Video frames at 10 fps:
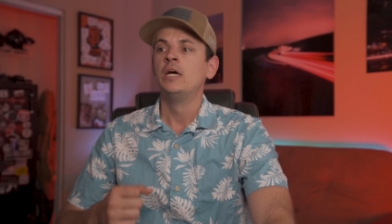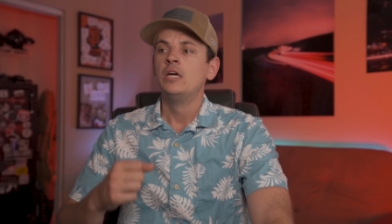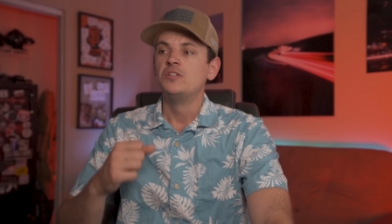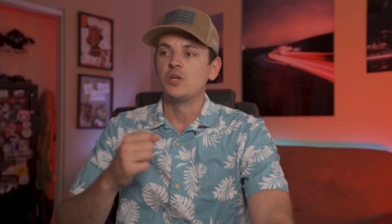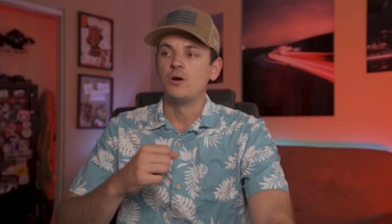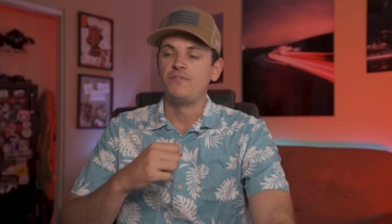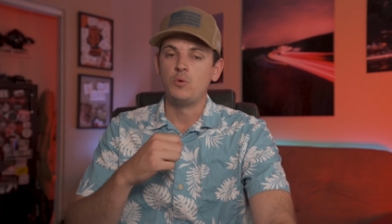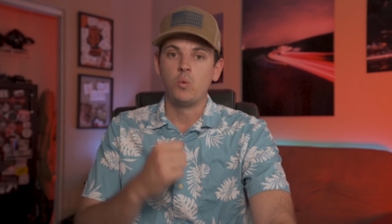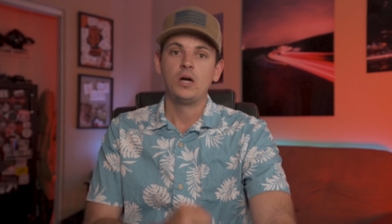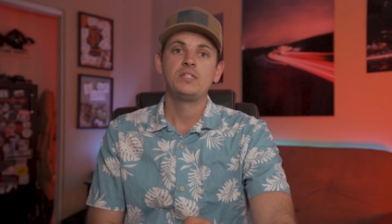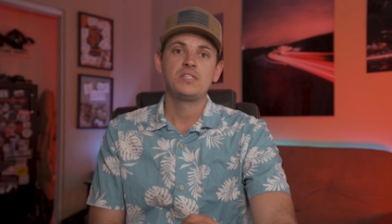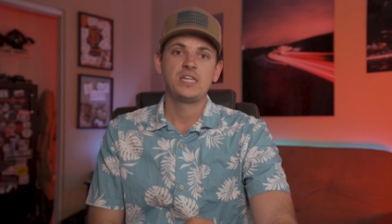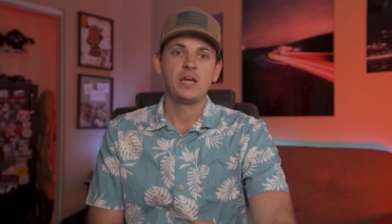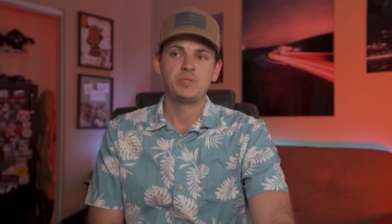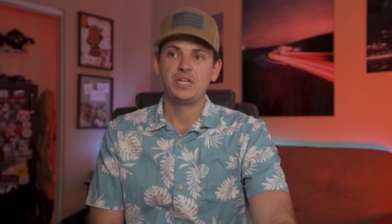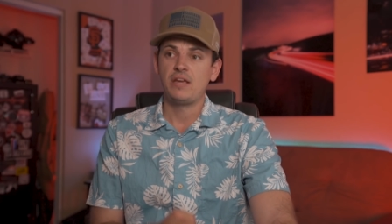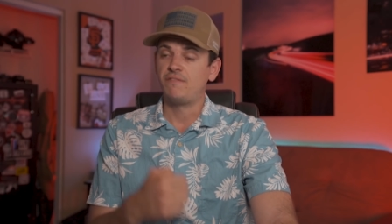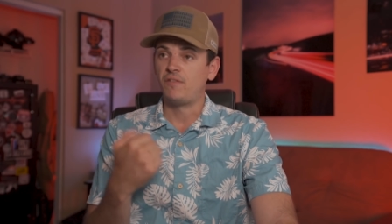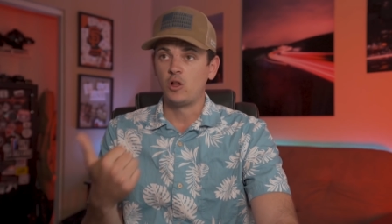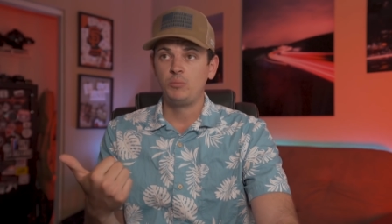So if you want to stay up to date,
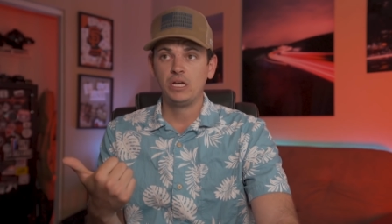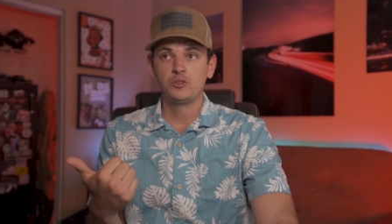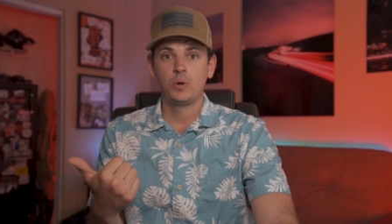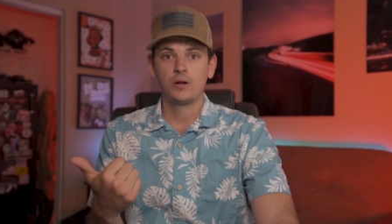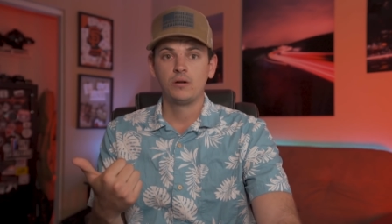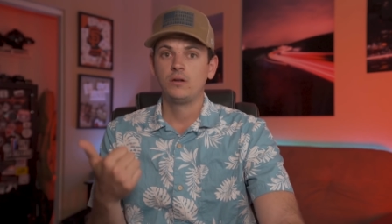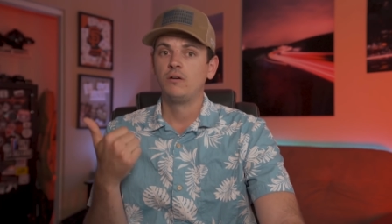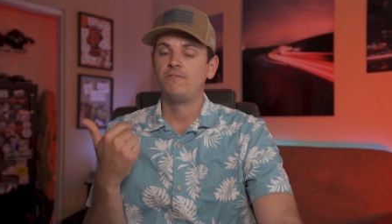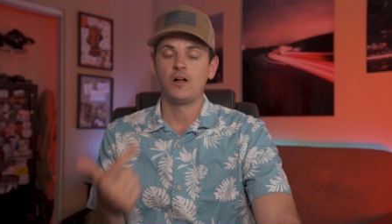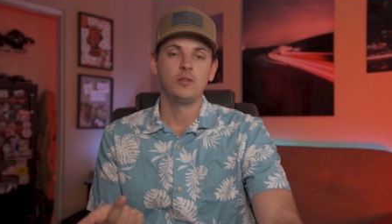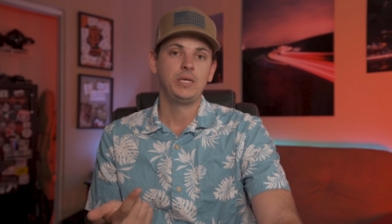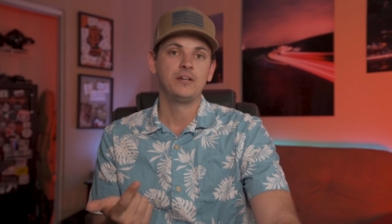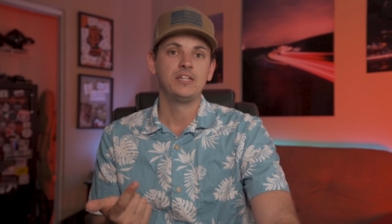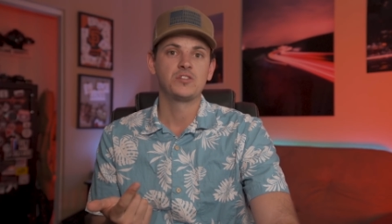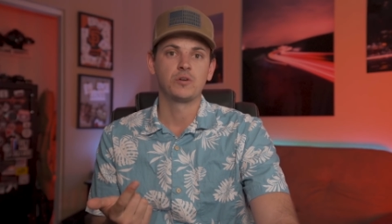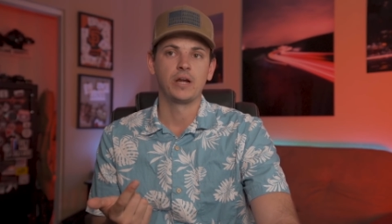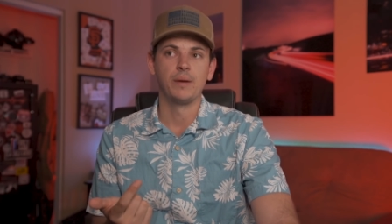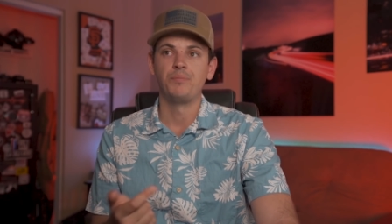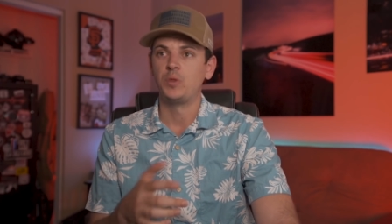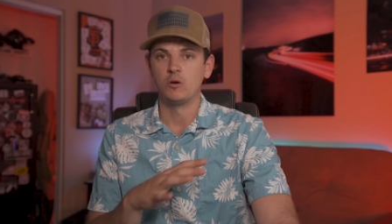follow me on Twitter, follow me on
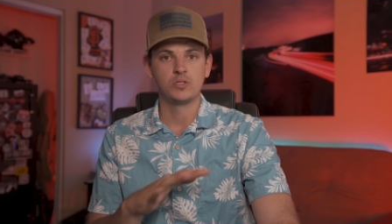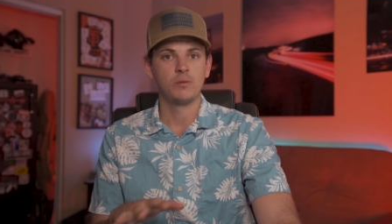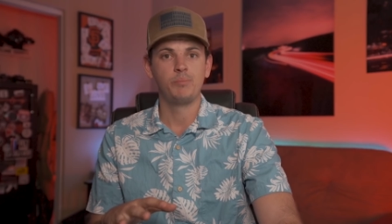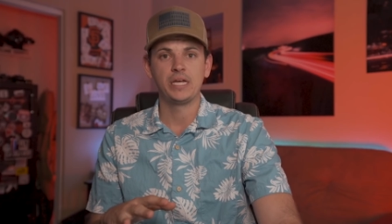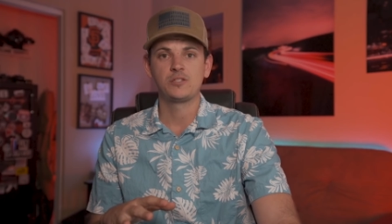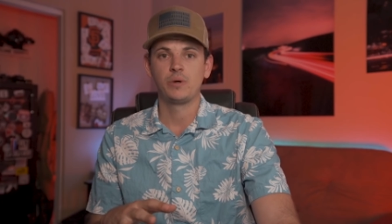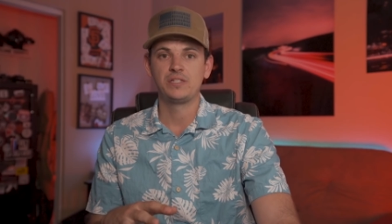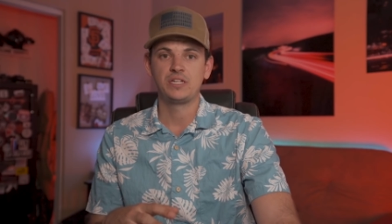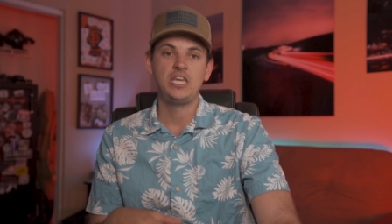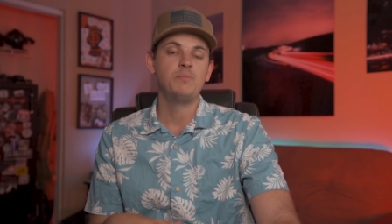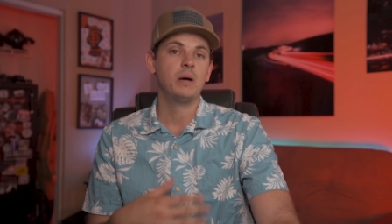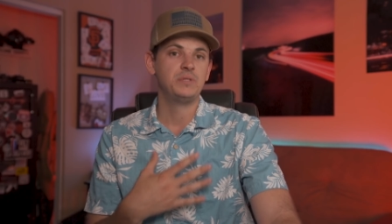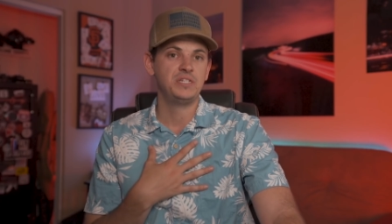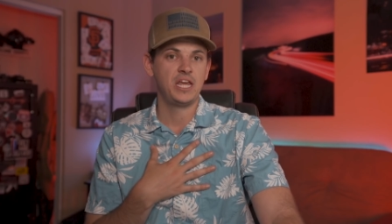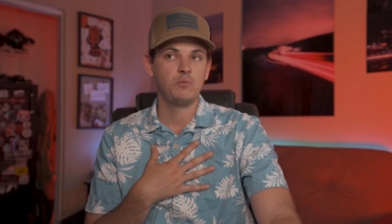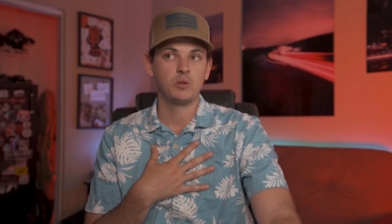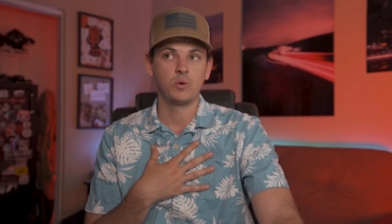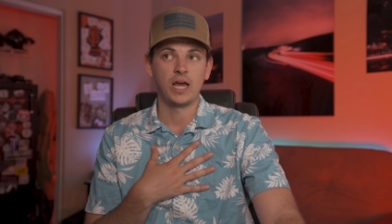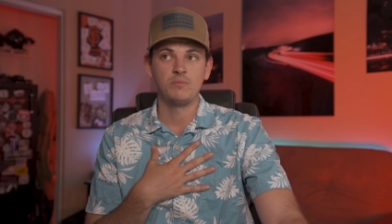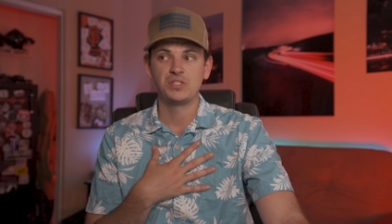Instagram. Those are the best ways to keep up to date with
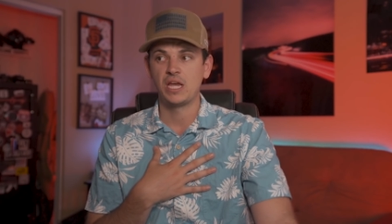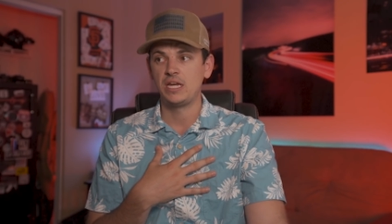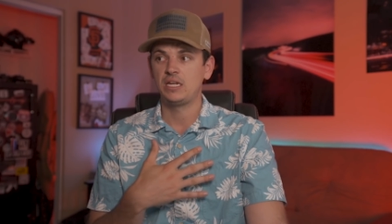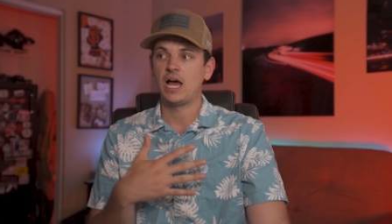what I'm saying.